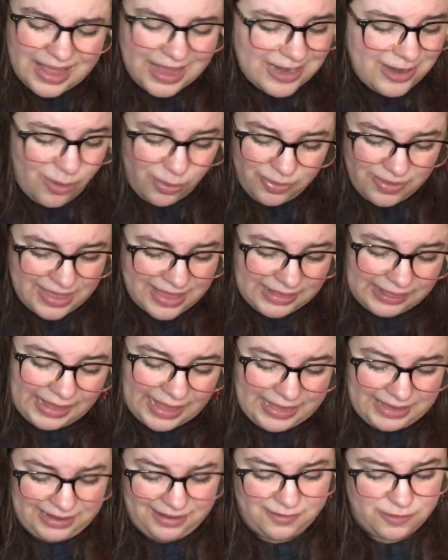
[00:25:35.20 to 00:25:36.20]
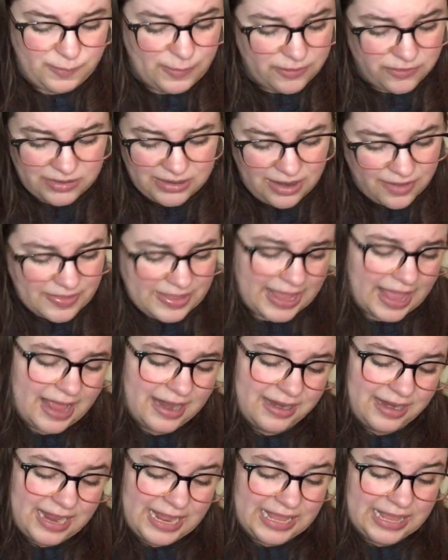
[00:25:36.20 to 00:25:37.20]
I don't think he'd like it, especially not the
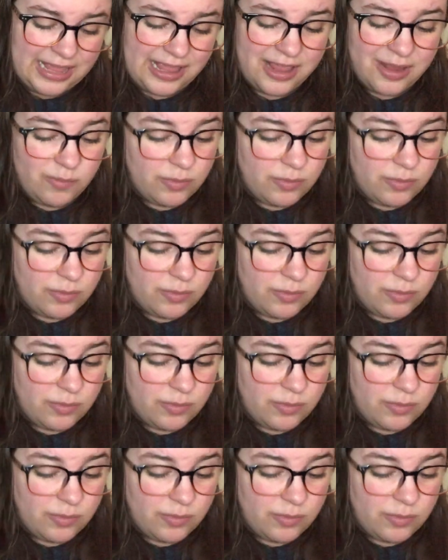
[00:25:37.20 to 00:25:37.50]
ending,